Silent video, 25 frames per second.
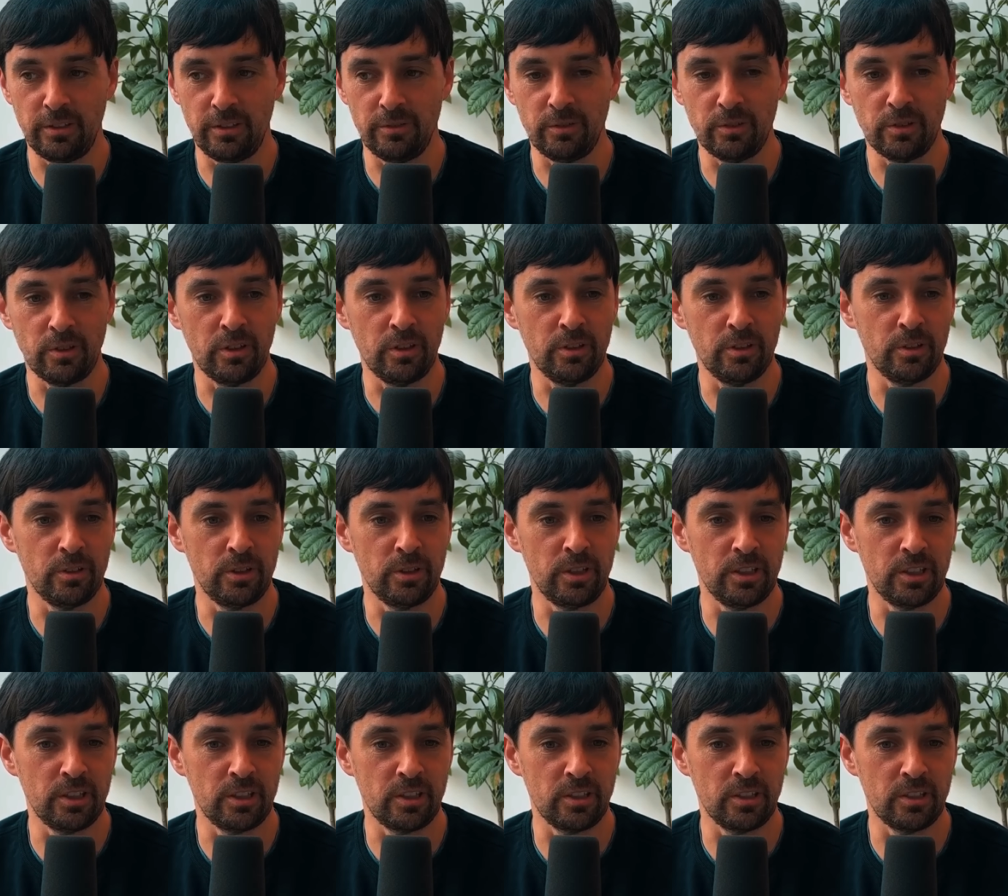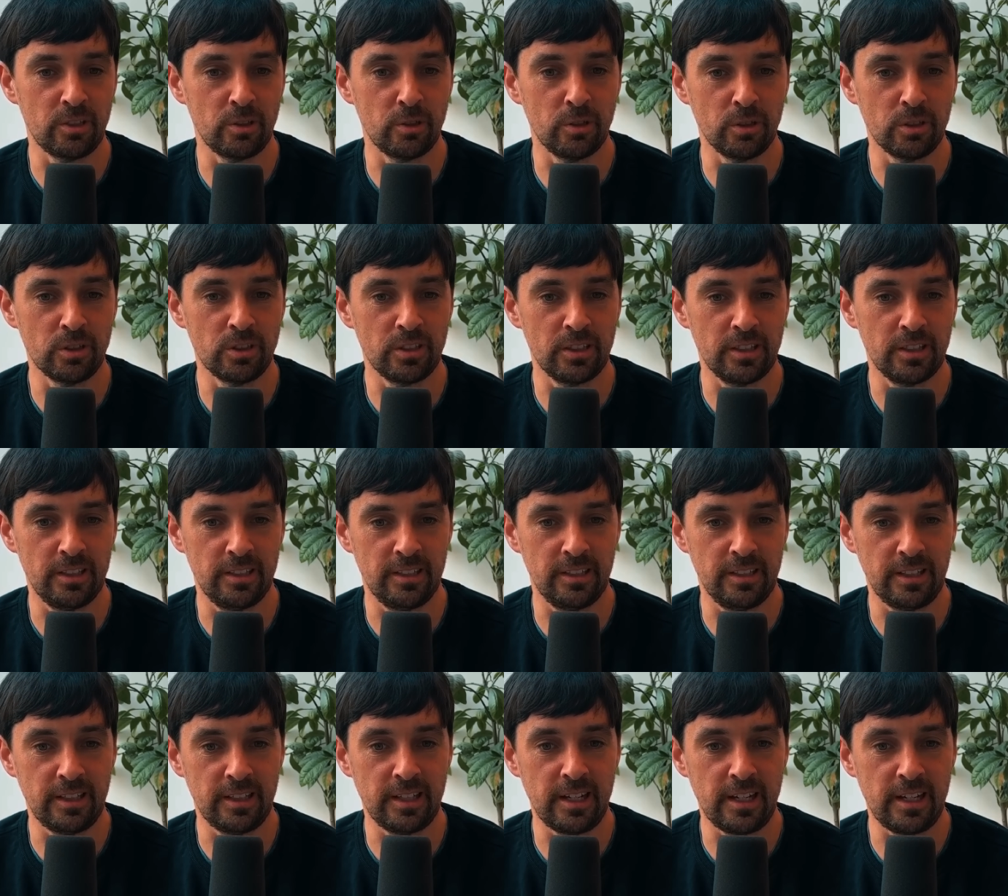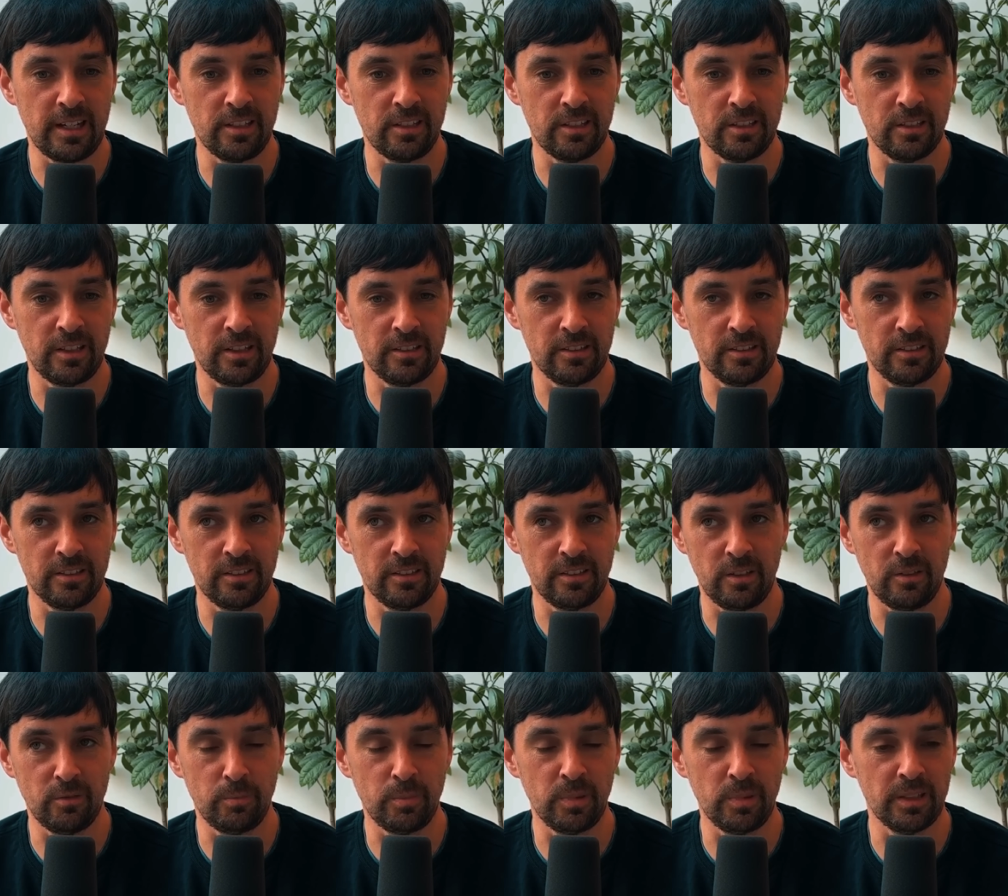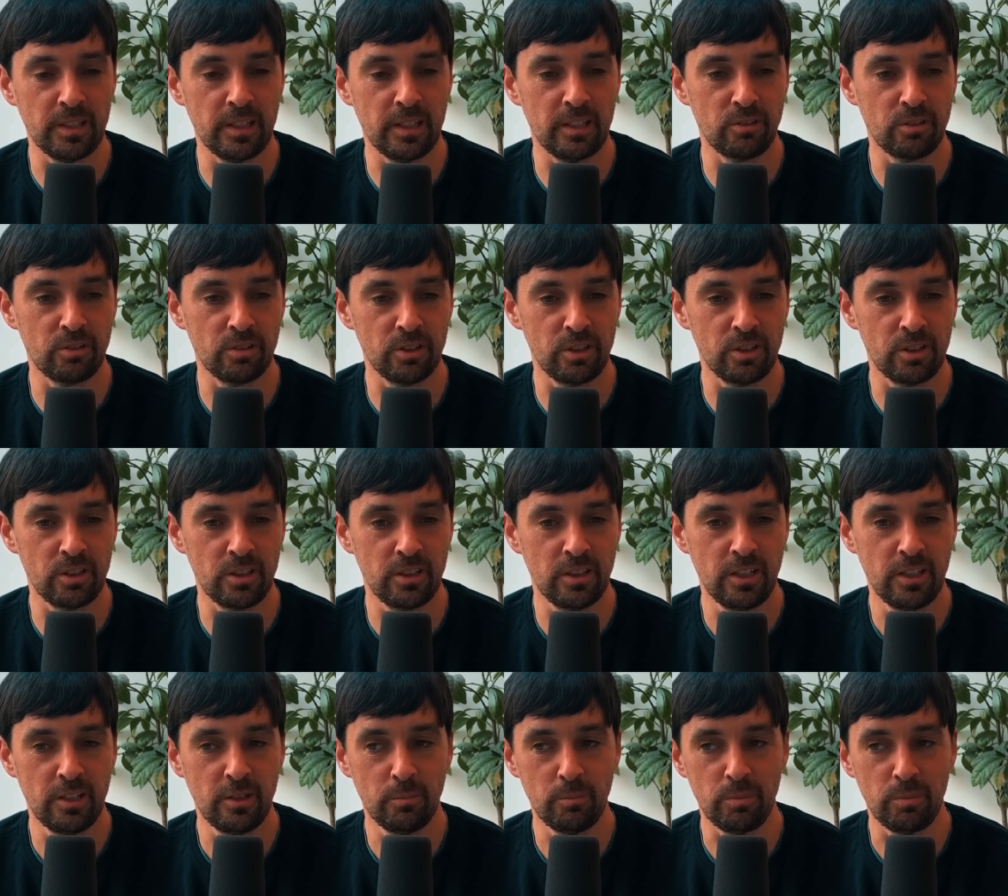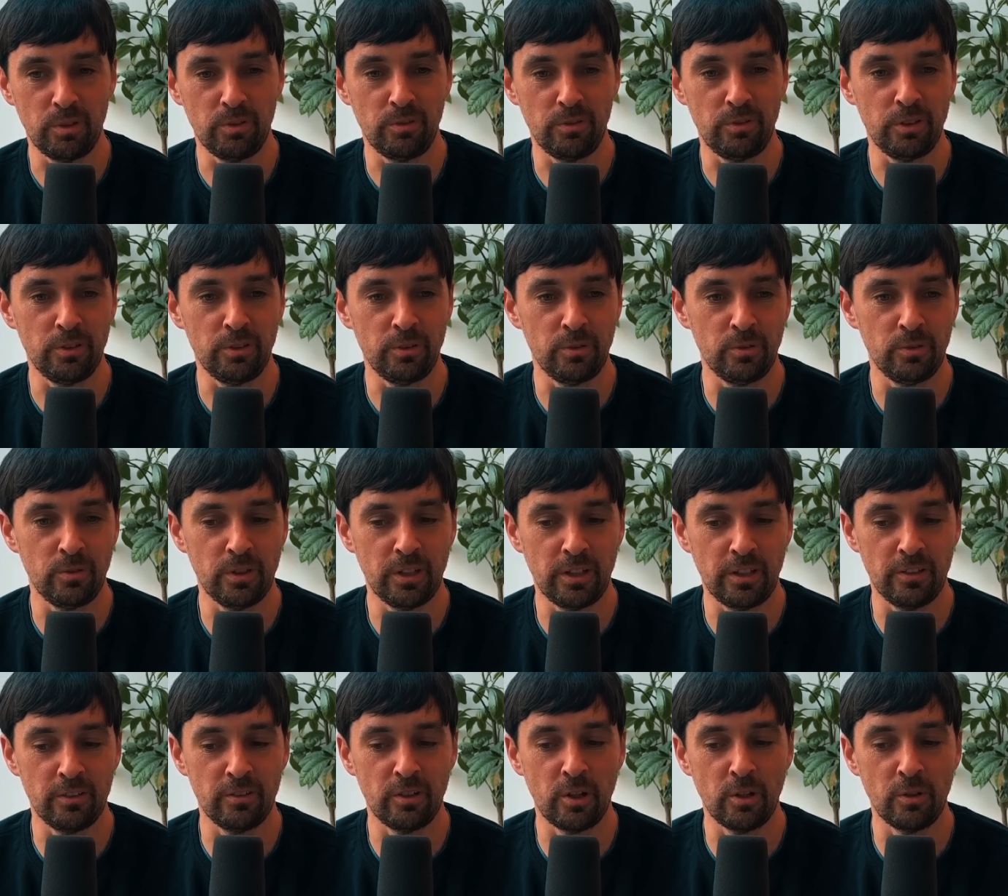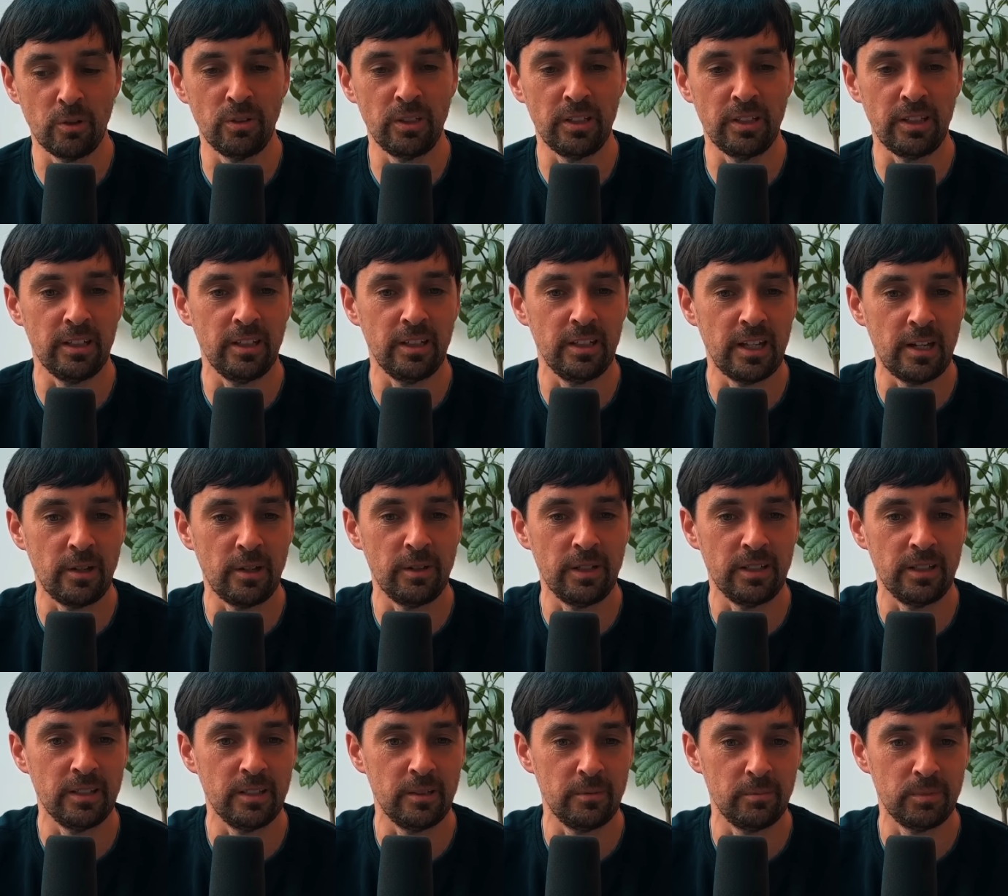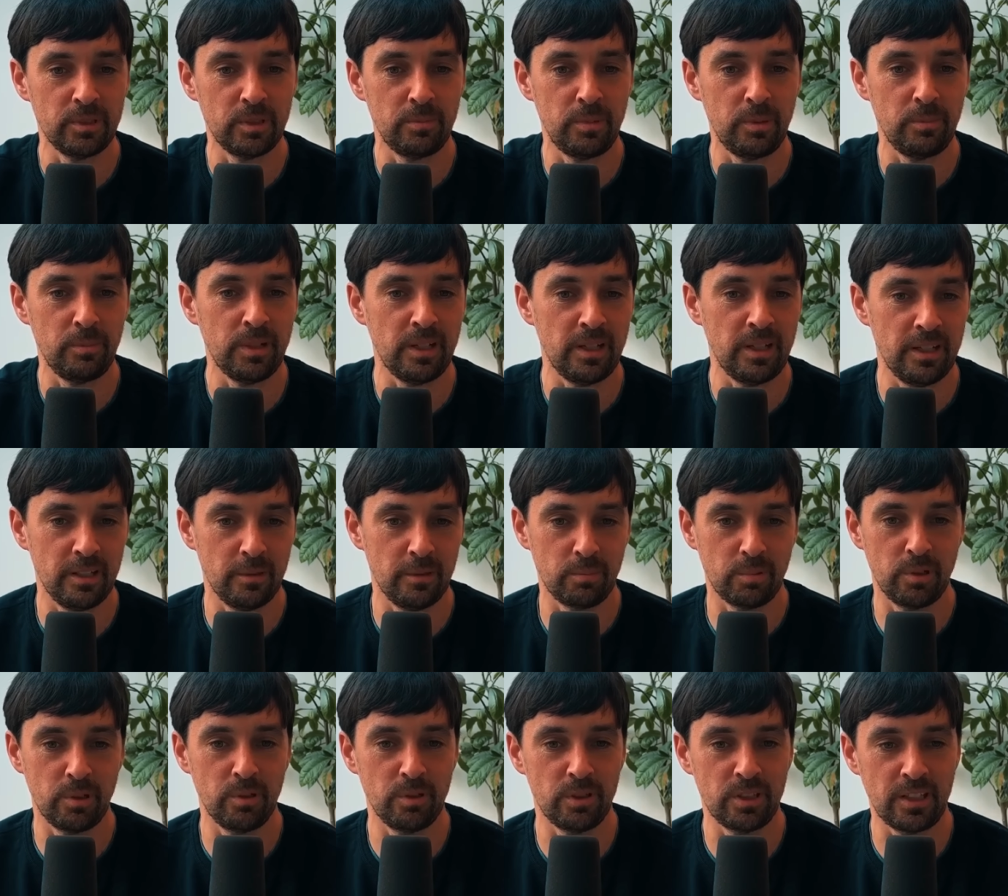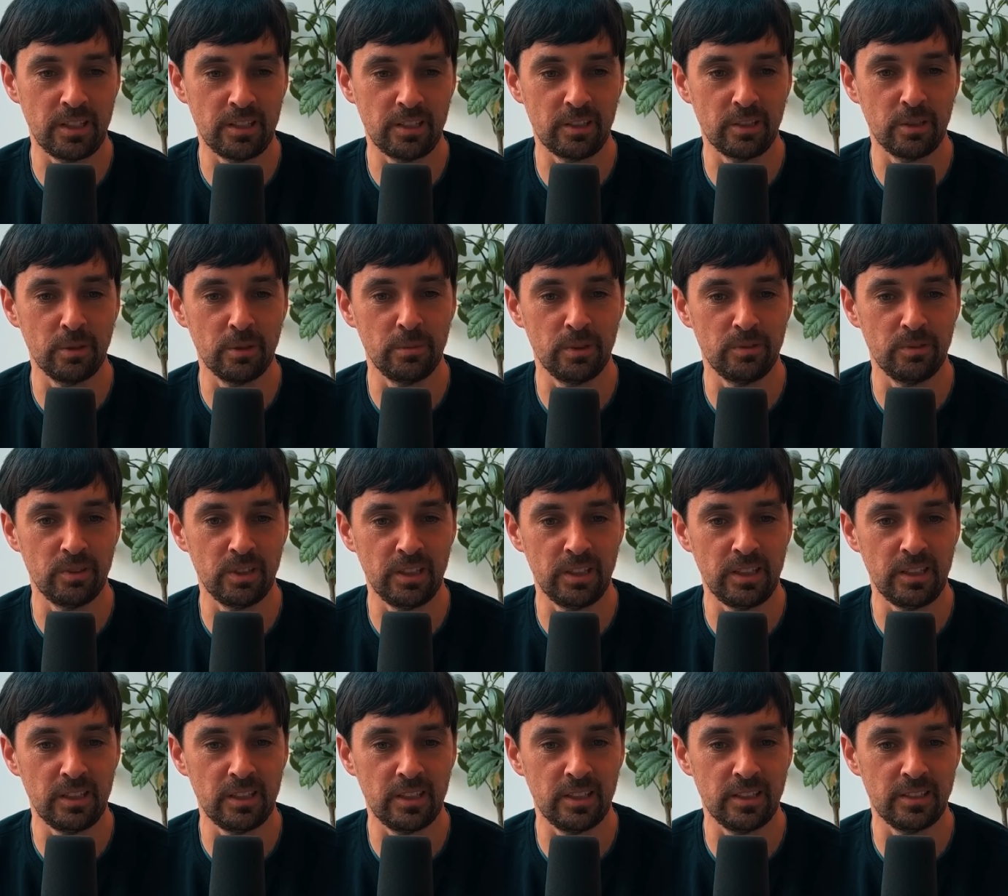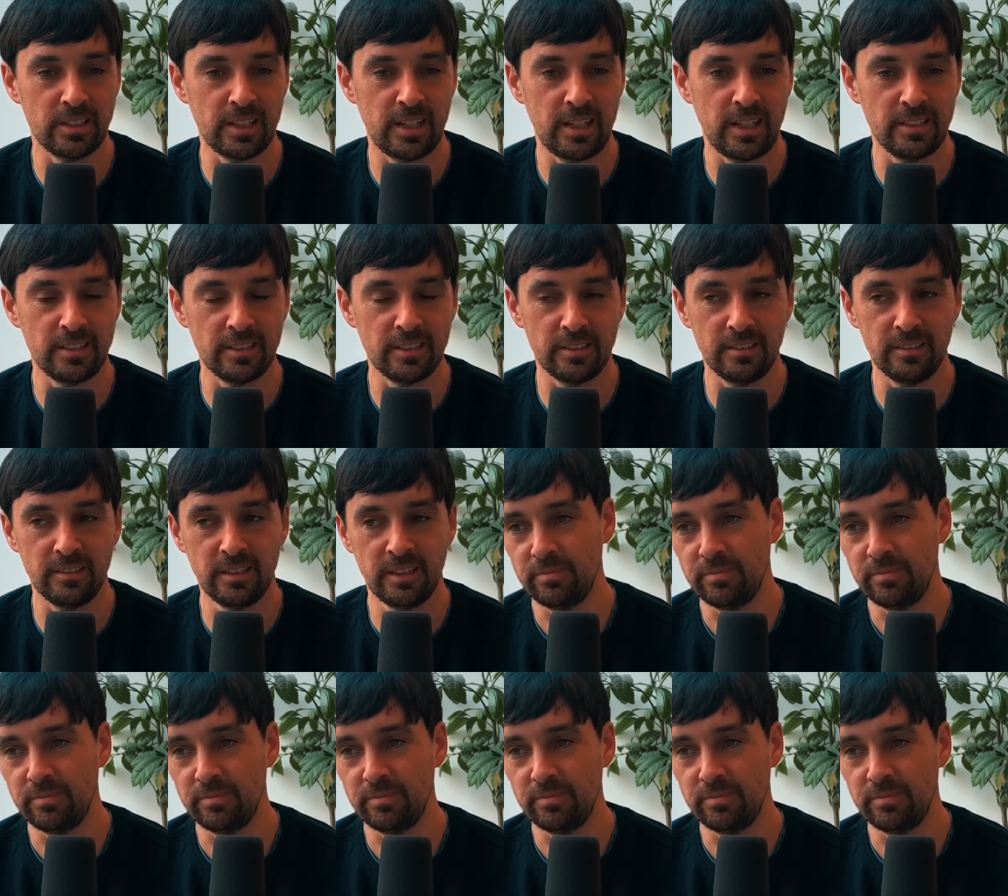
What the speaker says: you've got an audience that's hooked and engaged and you've built that trust. But if you are only allowing them to be part of the process come the release of the title,